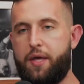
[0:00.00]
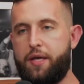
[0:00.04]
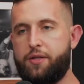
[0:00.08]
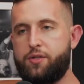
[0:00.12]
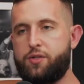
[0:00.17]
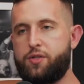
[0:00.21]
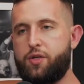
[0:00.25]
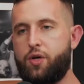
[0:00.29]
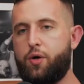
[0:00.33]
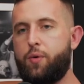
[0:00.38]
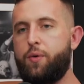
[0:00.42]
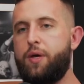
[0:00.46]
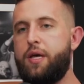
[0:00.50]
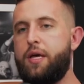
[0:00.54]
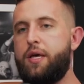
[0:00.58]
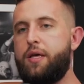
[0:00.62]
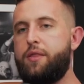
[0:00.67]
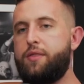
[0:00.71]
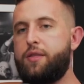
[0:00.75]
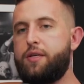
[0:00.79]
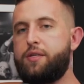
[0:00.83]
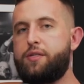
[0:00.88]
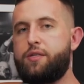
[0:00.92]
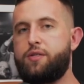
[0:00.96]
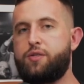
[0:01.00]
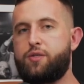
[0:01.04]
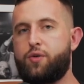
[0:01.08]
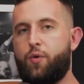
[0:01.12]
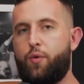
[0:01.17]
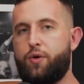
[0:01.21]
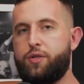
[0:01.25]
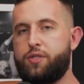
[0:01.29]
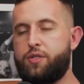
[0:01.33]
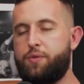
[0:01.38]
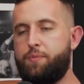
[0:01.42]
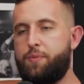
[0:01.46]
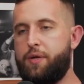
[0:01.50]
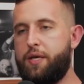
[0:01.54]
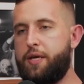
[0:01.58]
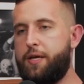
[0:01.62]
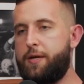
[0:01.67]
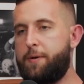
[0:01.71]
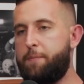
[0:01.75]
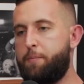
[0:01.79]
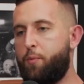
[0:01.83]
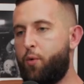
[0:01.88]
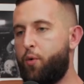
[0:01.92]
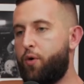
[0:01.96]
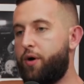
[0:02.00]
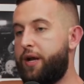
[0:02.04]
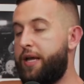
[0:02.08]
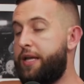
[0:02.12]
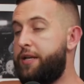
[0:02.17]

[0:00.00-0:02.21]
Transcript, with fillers: And so this is going to be more